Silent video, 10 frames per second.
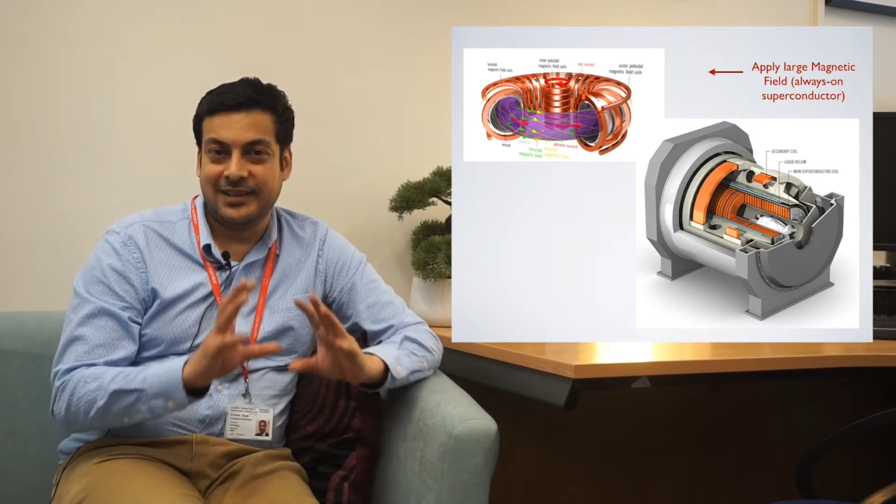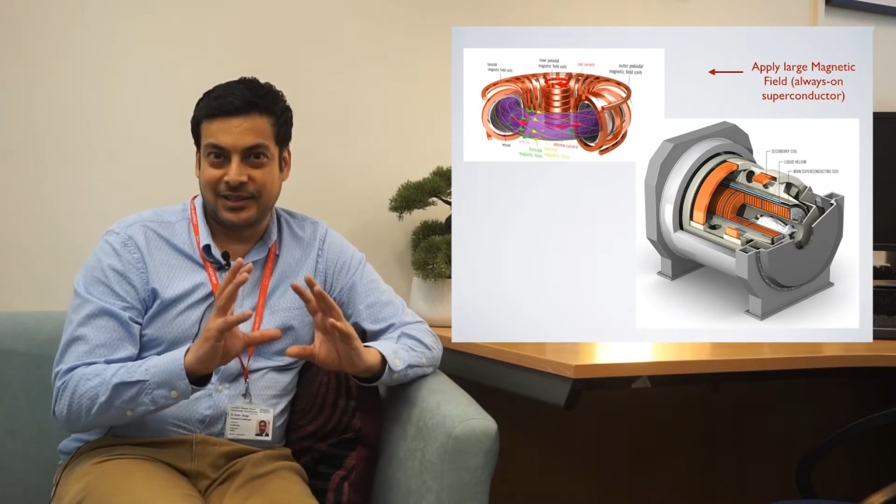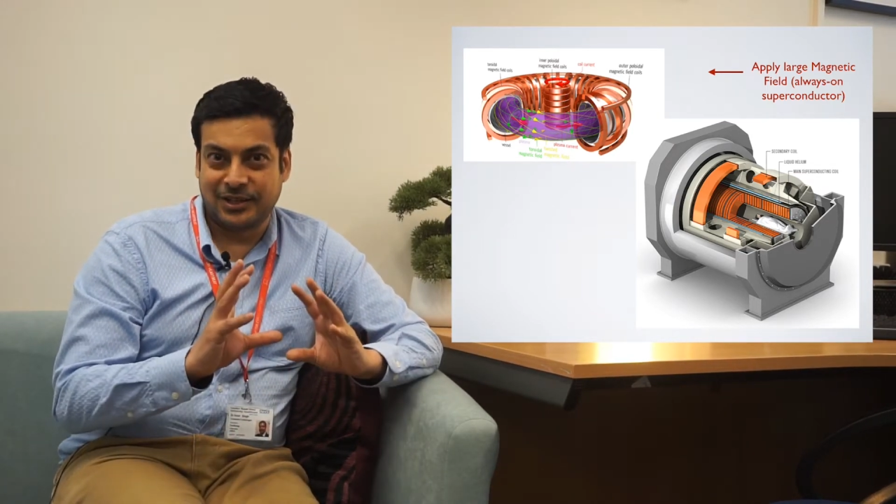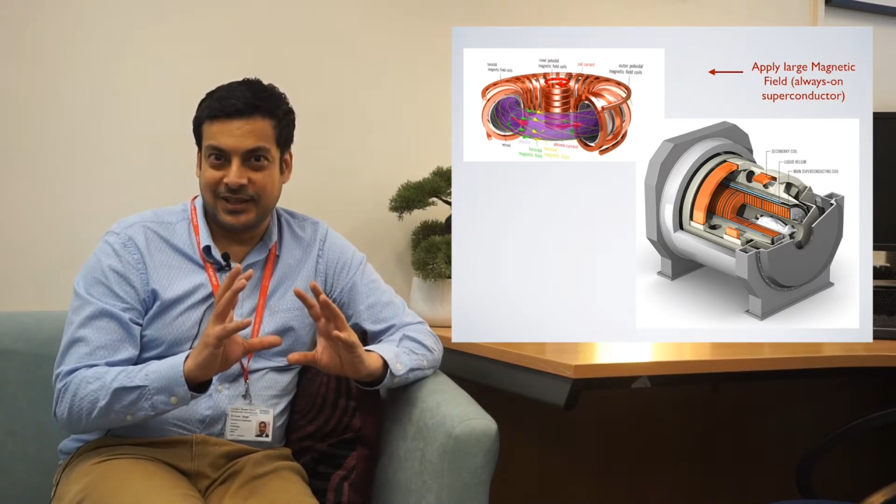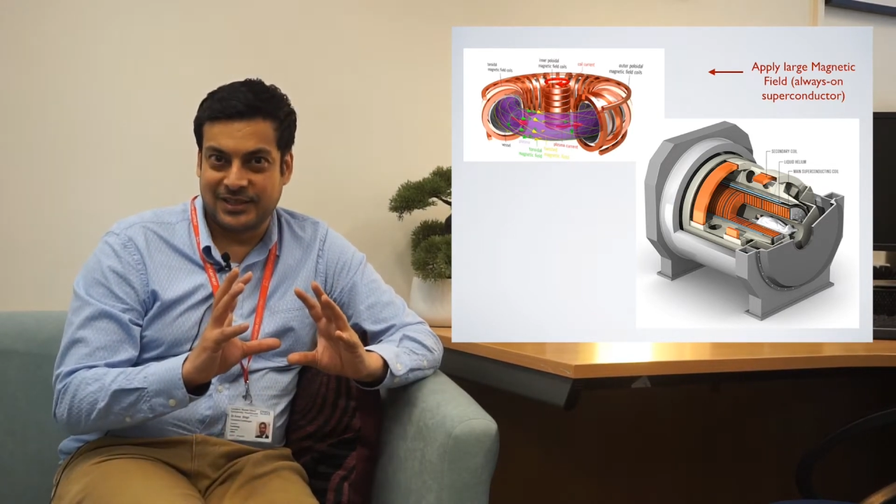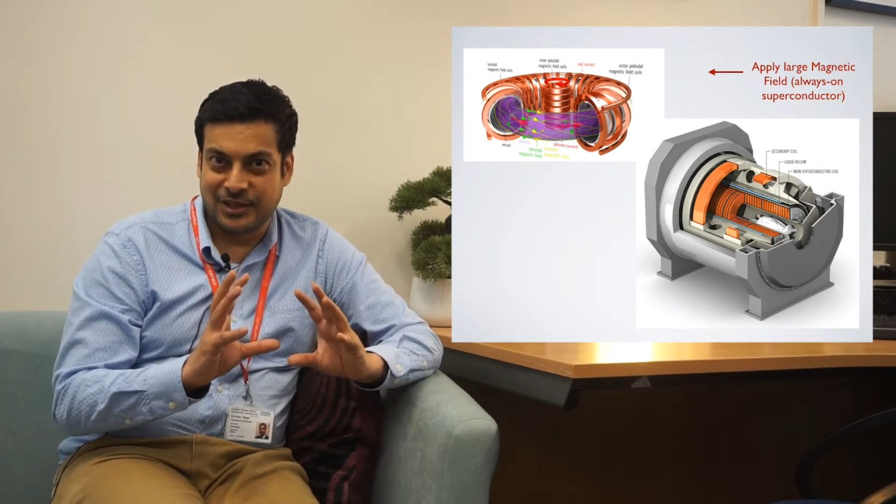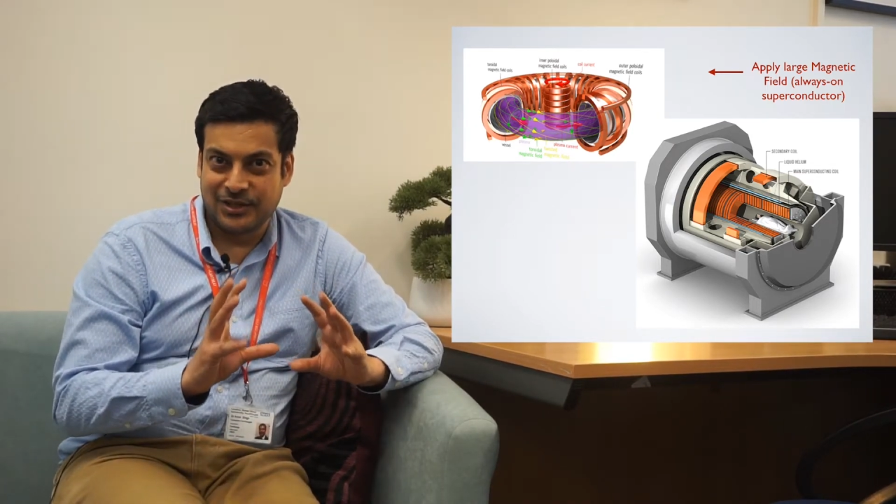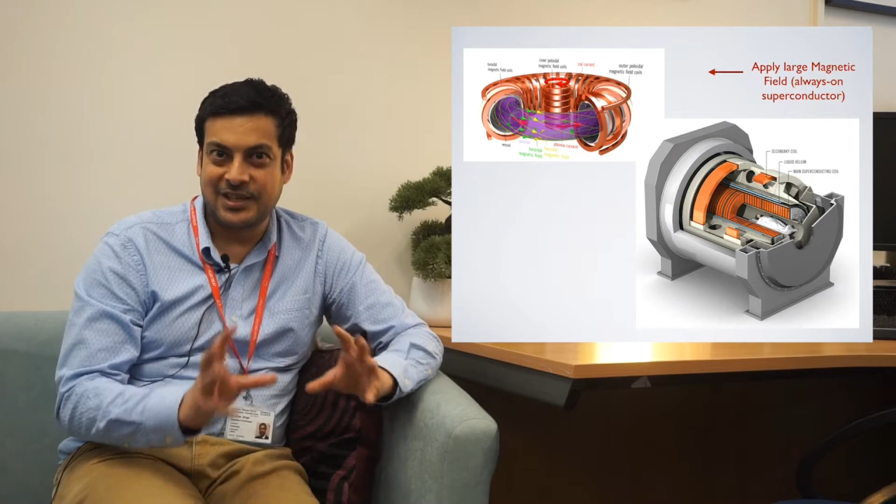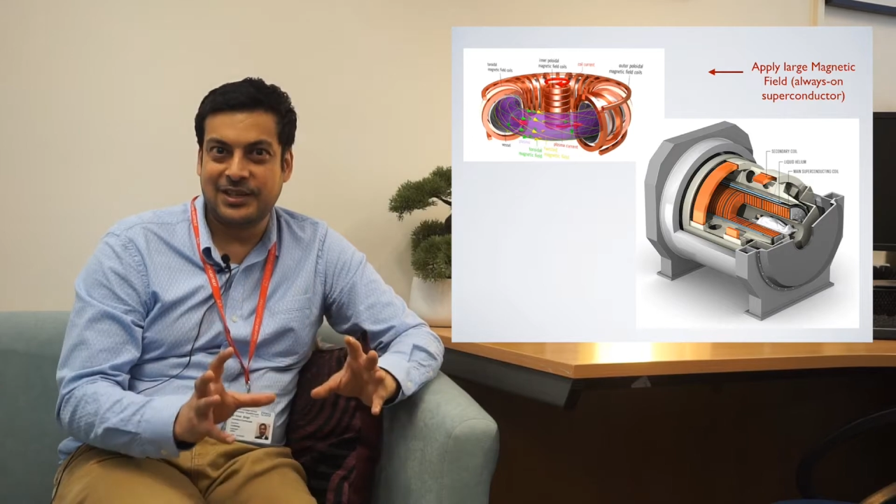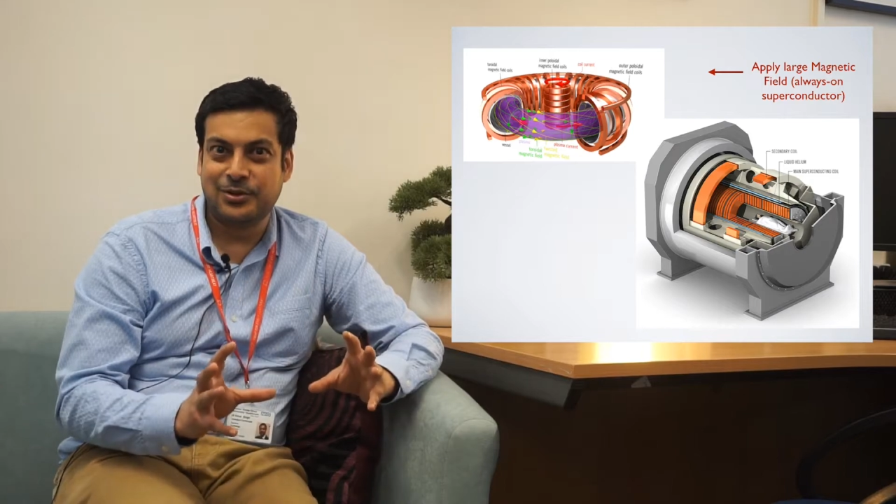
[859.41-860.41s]
It's a
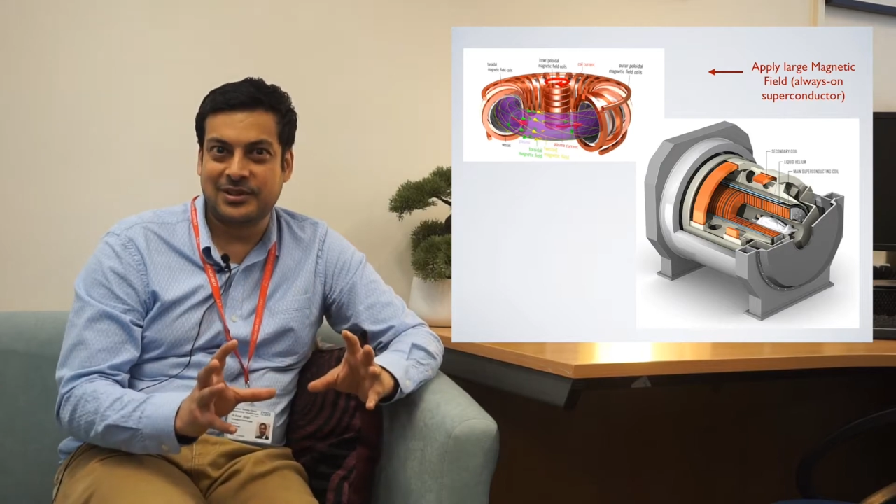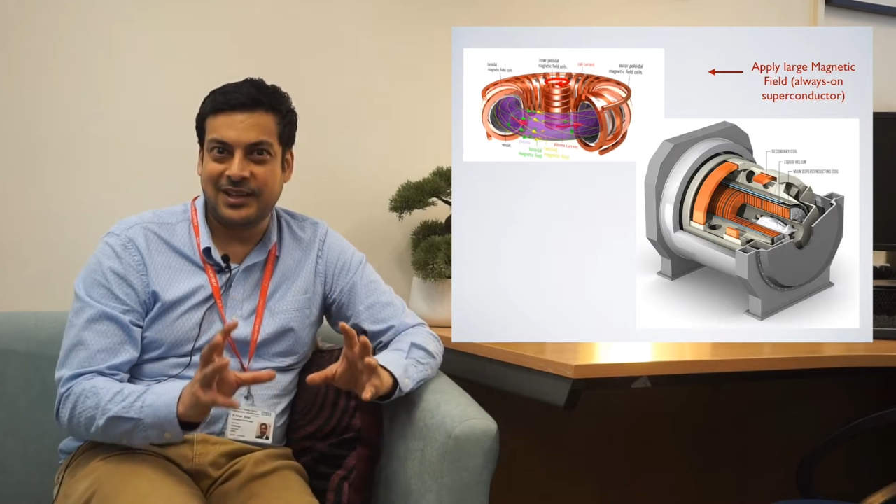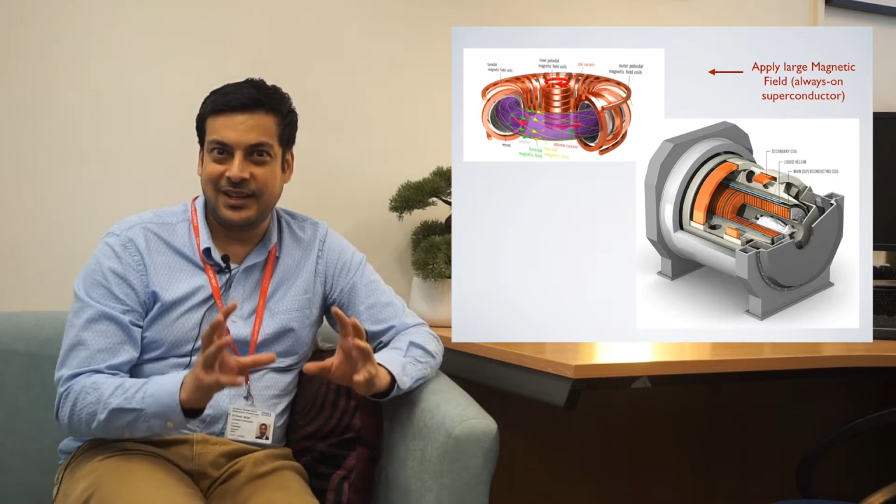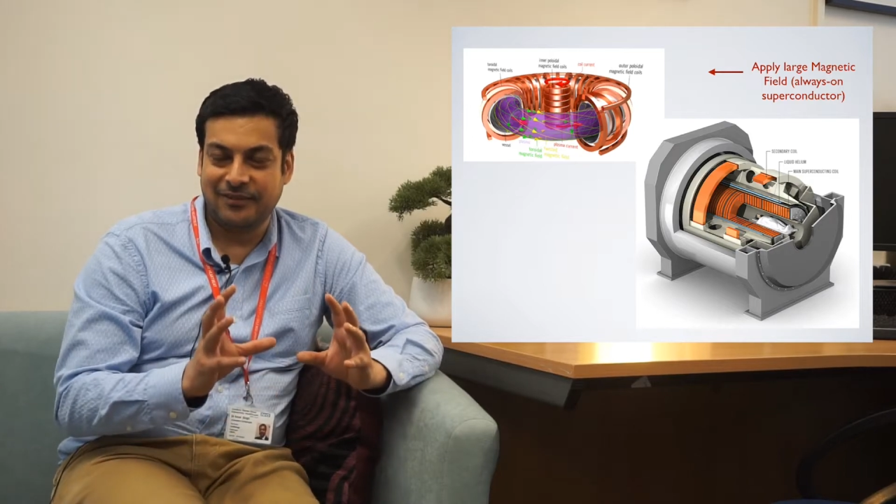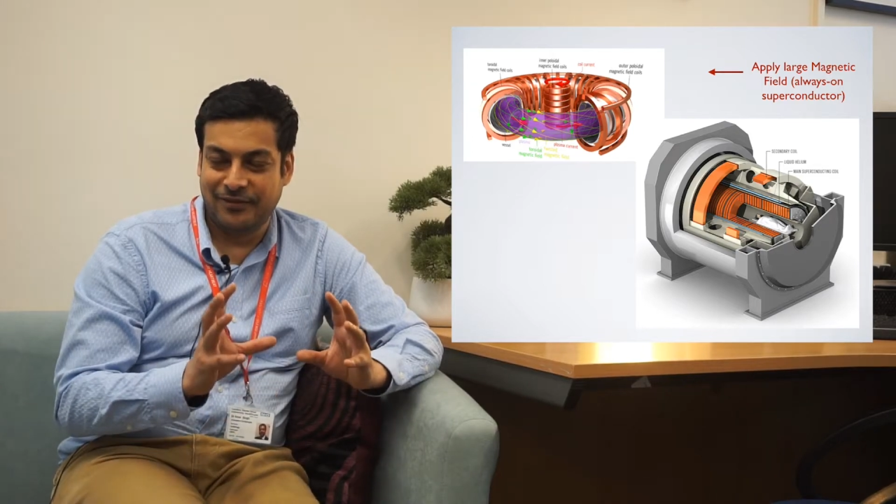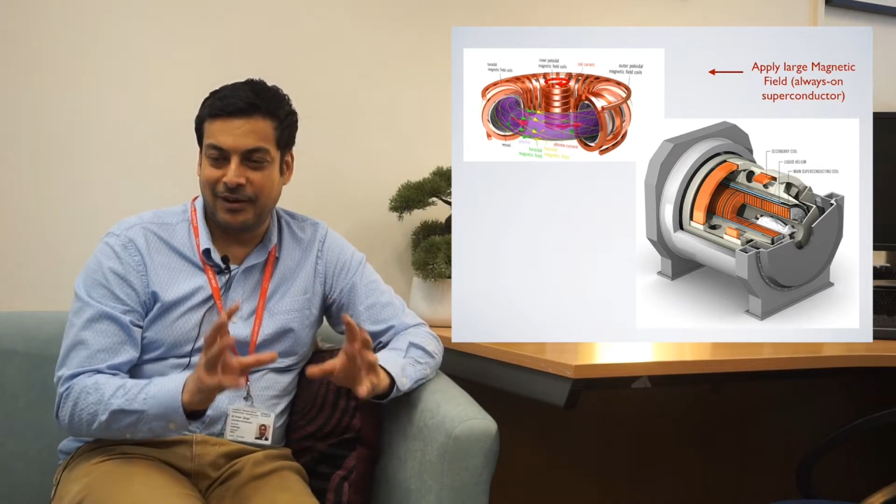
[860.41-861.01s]
continuously